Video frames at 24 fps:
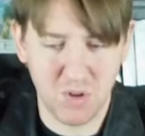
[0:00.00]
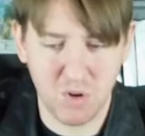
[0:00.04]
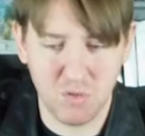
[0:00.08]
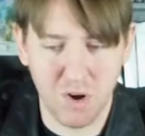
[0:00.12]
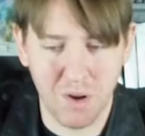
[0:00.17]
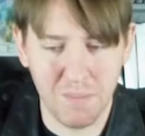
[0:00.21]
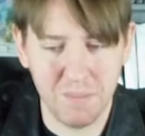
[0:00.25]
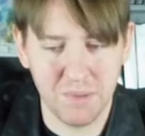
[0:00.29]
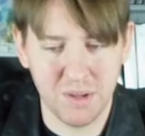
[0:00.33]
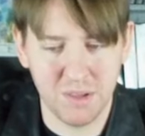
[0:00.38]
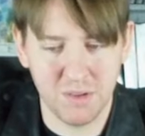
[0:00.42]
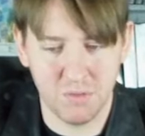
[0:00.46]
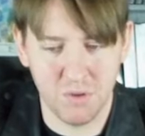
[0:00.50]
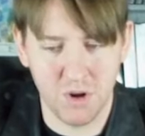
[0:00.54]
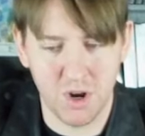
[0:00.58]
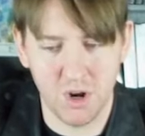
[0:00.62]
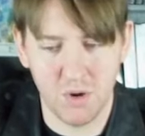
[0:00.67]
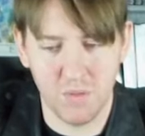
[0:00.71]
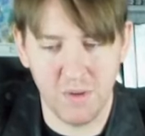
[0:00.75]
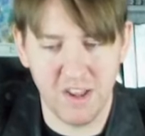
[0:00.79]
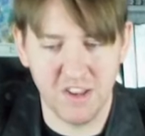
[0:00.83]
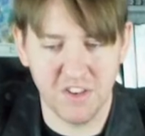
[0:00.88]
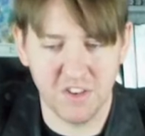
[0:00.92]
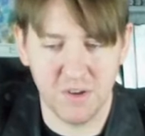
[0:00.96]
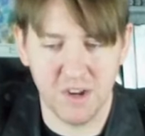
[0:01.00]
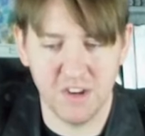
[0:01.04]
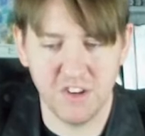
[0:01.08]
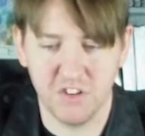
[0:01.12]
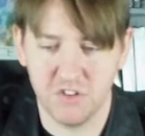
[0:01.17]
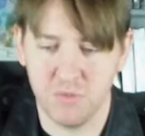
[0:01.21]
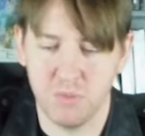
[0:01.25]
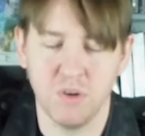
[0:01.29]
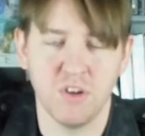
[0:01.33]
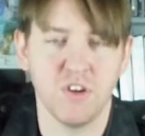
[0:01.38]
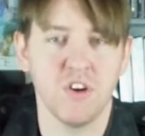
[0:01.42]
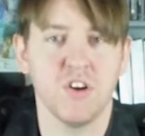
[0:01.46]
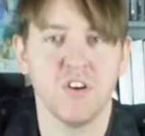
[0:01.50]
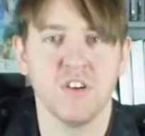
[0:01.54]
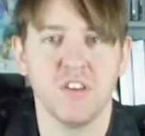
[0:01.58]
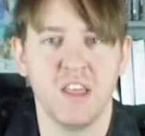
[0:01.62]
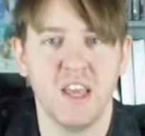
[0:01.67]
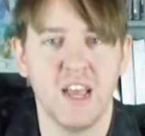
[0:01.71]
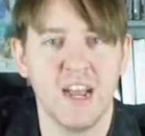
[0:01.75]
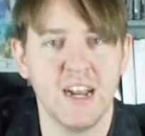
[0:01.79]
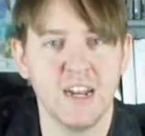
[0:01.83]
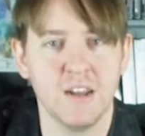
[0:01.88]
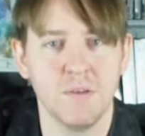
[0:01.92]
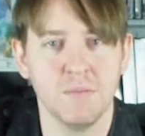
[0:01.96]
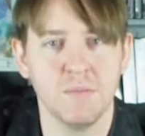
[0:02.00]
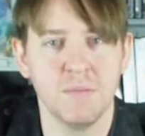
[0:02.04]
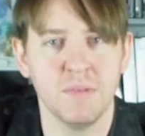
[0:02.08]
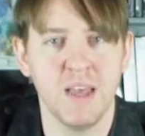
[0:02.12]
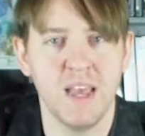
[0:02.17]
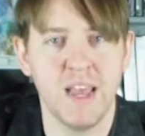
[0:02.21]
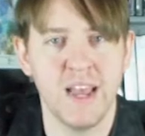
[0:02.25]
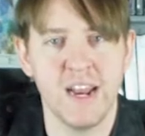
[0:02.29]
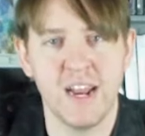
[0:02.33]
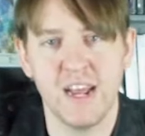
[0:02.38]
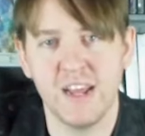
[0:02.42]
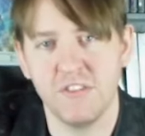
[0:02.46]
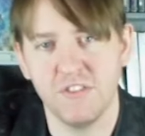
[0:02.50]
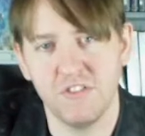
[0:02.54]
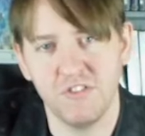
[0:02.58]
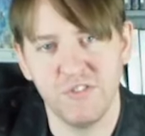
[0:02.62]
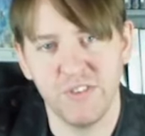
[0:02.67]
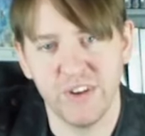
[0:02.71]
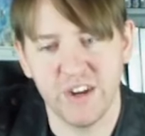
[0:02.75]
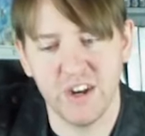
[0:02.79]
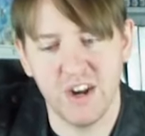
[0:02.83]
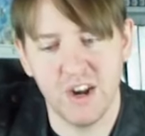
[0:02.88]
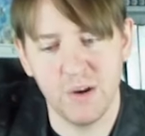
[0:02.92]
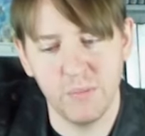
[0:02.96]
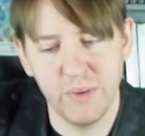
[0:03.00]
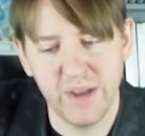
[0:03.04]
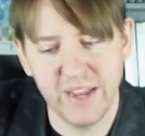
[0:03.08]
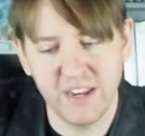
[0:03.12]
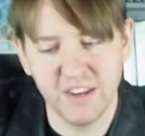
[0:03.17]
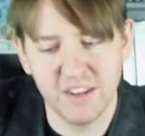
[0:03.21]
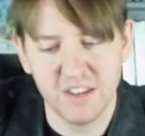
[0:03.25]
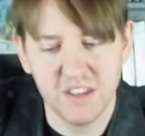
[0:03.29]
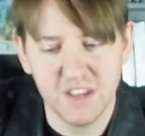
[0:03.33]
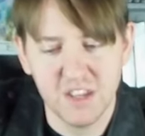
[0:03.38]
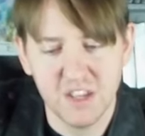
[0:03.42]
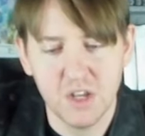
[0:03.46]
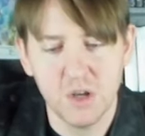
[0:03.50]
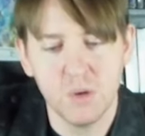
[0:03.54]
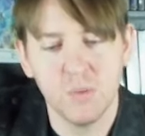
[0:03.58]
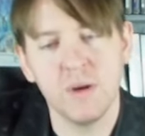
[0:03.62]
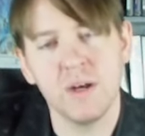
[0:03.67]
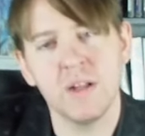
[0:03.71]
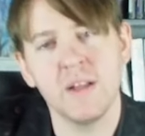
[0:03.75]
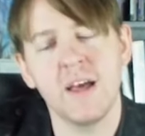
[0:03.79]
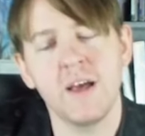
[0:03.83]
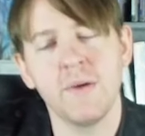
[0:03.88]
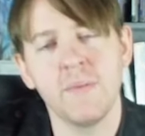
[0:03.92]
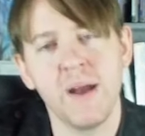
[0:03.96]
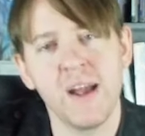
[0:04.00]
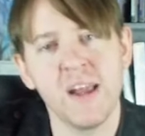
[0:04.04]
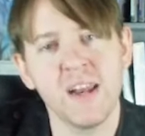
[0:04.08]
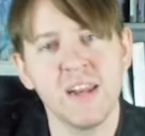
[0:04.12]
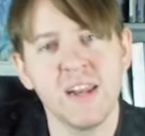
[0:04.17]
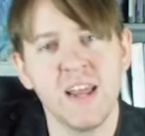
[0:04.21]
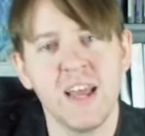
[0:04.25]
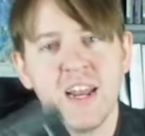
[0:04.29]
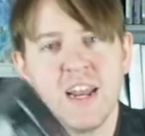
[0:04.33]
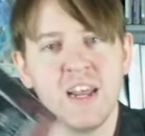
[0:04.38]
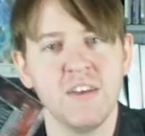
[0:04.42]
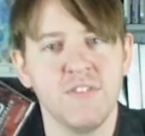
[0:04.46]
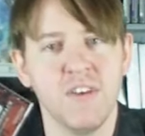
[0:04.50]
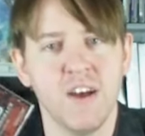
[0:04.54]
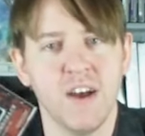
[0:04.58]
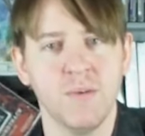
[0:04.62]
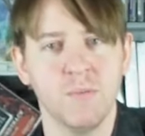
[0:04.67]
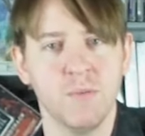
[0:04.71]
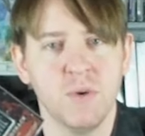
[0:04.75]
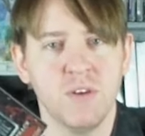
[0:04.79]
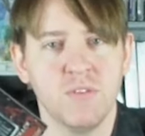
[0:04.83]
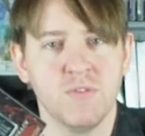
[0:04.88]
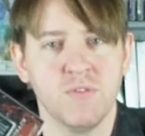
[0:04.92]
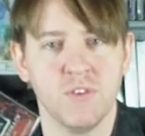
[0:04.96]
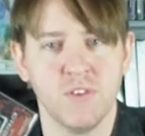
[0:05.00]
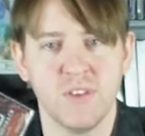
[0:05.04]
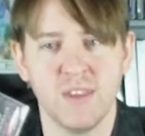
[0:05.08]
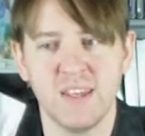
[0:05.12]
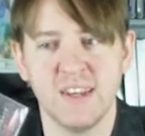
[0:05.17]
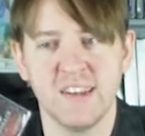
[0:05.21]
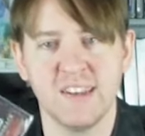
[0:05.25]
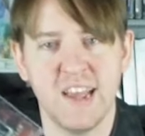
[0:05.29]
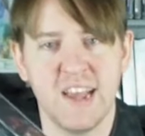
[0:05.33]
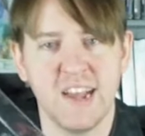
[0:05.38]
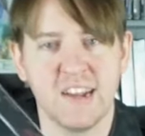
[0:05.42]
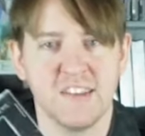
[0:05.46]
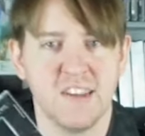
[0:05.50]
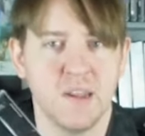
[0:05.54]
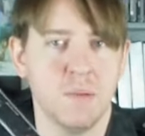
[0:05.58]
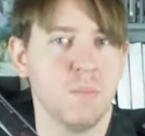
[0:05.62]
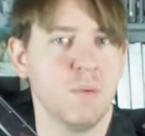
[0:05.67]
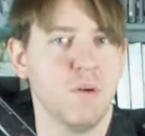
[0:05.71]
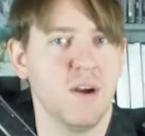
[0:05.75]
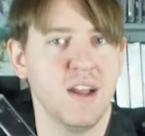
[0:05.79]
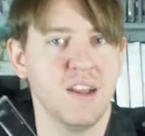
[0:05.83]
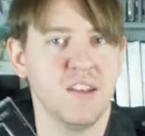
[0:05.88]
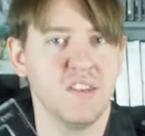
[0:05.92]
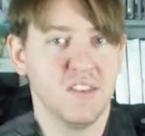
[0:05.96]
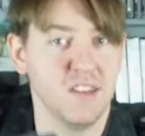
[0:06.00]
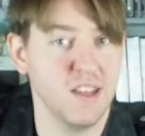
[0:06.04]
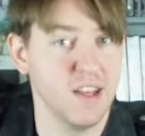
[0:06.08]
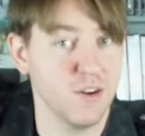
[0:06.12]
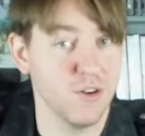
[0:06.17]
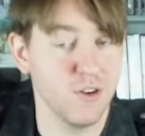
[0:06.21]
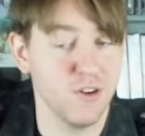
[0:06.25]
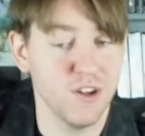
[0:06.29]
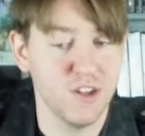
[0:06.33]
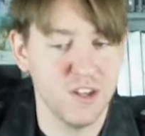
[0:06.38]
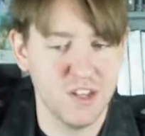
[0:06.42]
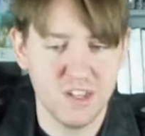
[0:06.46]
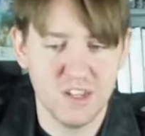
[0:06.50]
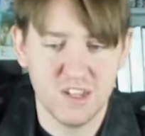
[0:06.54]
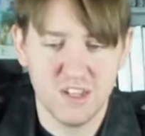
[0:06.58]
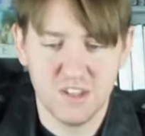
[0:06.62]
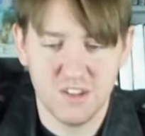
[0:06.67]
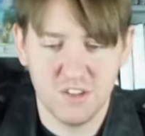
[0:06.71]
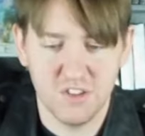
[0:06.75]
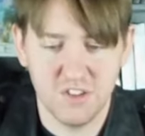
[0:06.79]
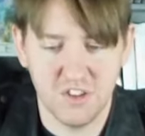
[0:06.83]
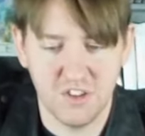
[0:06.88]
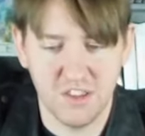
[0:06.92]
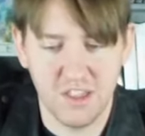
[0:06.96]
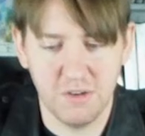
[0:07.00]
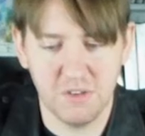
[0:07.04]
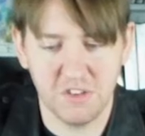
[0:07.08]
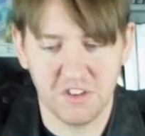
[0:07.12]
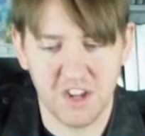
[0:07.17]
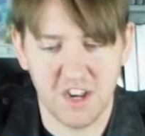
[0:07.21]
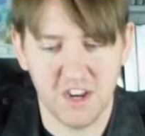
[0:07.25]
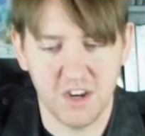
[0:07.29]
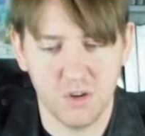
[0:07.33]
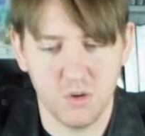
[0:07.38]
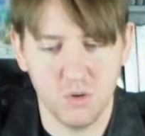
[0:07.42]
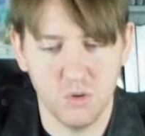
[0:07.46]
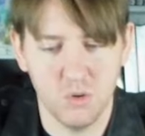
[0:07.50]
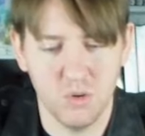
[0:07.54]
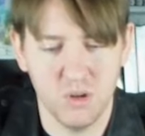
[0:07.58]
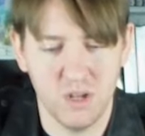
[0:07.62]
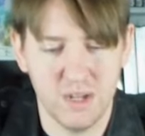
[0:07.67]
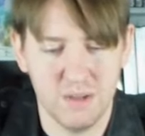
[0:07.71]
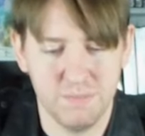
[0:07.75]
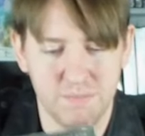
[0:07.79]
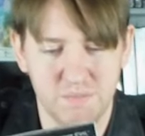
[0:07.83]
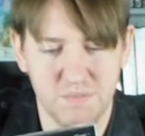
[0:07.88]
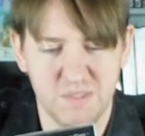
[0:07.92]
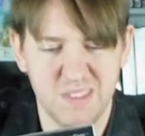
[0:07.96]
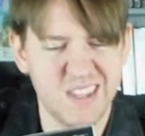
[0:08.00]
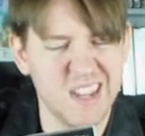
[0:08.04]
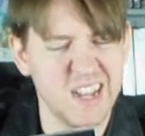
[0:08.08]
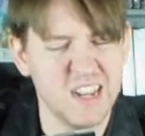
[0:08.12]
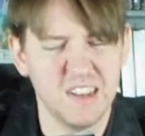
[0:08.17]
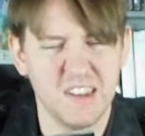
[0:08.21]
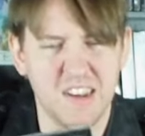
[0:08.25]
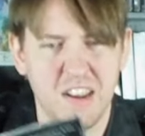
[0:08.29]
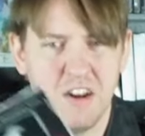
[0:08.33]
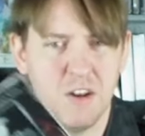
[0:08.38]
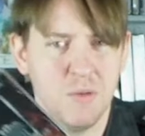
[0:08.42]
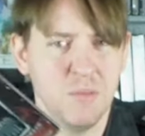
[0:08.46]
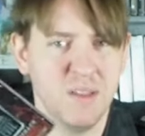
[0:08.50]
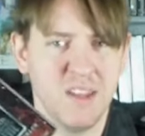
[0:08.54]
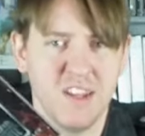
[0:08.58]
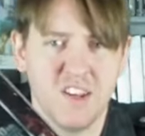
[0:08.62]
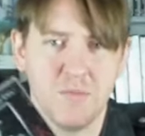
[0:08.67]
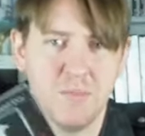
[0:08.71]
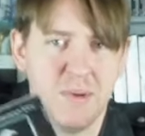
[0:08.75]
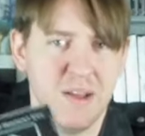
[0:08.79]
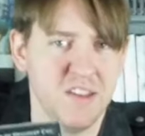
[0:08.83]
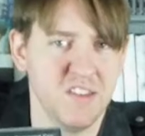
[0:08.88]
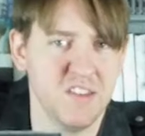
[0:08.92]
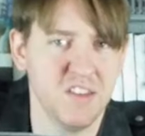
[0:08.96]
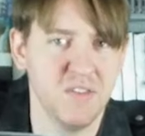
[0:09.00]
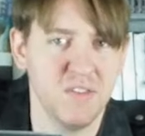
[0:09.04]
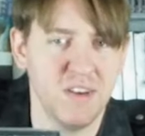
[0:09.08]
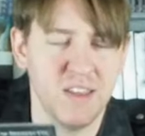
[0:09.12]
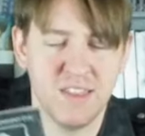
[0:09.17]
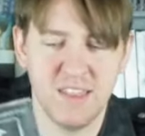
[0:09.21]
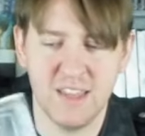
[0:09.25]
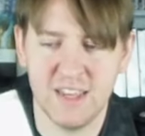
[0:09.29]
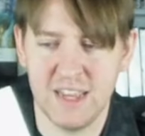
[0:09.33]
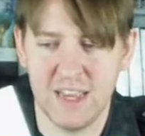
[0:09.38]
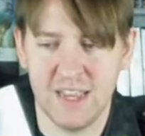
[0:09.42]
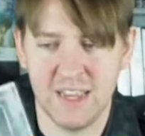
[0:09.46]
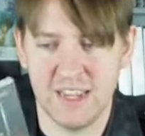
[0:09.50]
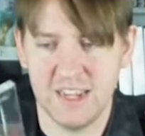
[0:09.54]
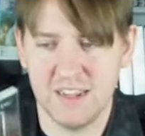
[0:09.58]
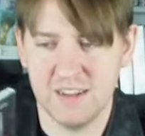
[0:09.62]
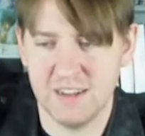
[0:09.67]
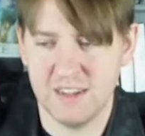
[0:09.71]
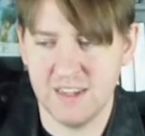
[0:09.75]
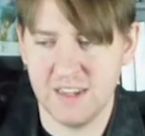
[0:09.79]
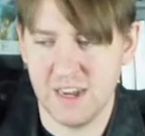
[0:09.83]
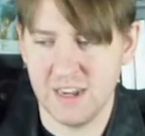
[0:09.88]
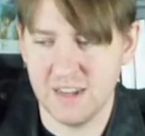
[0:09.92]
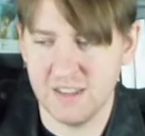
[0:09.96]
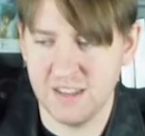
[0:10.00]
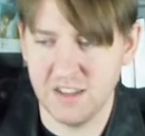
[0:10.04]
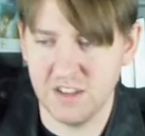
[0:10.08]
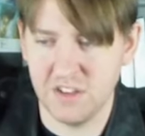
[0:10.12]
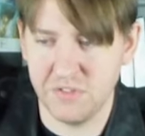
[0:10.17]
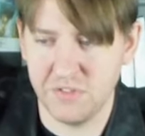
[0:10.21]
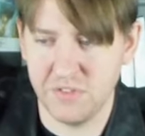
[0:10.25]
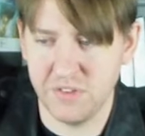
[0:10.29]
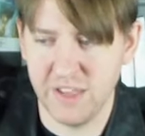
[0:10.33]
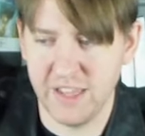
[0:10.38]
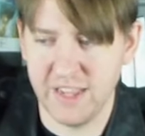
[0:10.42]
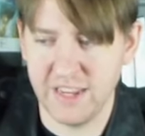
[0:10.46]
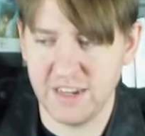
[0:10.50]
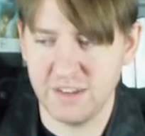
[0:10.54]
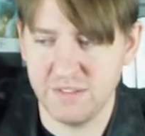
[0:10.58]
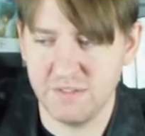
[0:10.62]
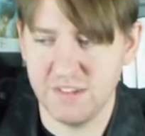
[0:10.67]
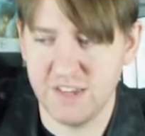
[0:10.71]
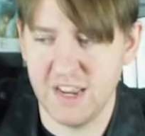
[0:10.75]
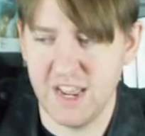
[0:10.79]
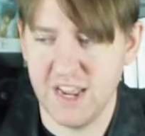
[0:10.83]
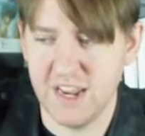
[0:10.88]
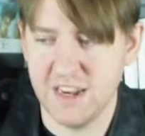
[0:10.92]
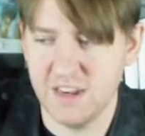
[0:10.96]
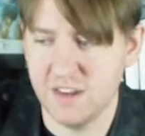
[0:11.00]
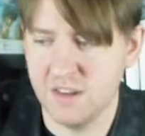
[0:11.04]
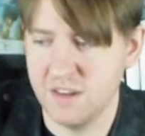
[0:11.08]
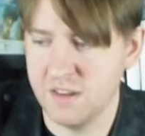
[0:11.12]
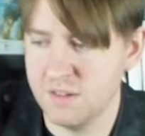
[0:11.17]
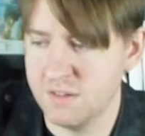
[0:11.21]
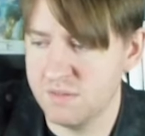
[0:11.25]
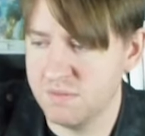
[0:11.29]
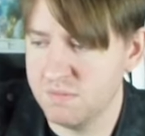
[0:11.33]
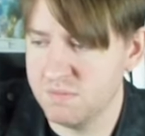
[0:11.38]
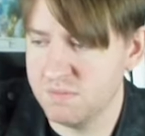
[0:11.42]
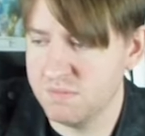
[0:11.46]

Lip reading: rubbed me the wrong way, so I just returned the item, and I just figured I'd wait. Well, I waited, and I found one for the exact same price later. So that was kind of cool. Not terribly expensive. I think I got this for like $10,